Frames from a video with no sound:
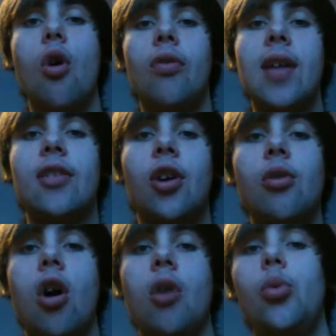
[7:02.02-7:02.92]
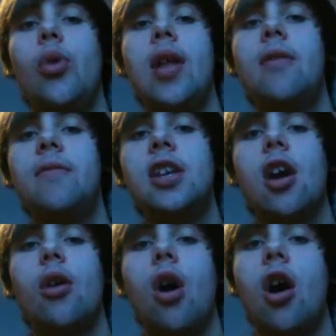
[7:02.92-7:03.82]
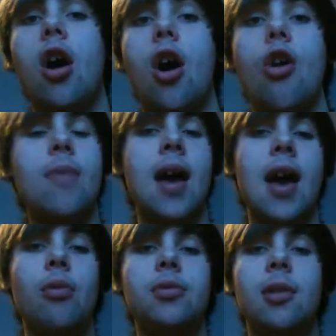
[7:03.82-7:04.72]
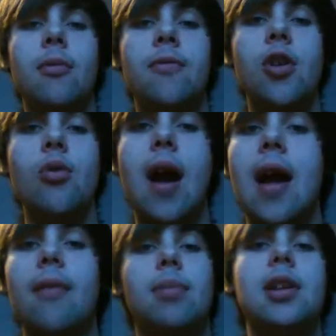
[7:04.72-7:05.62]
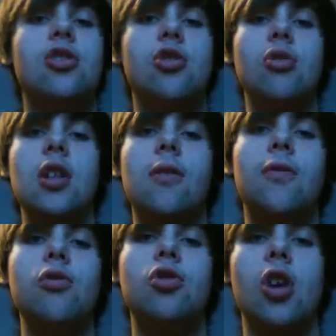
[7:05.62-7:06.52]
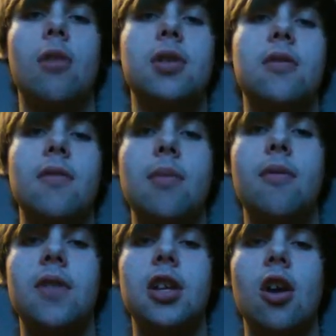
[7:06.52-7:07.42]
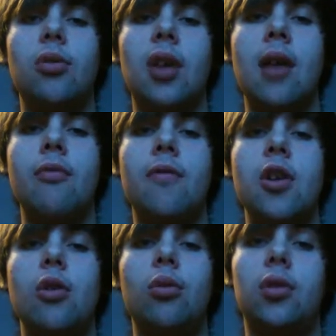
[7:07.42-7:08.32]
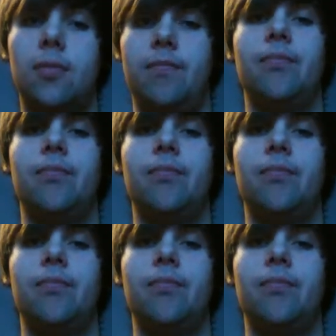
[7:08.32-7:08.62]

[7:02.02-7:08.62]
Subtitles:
on that note, I will end the video. I hope that helps some of you, and please tune in to future Mr. Vapour videos and reviews.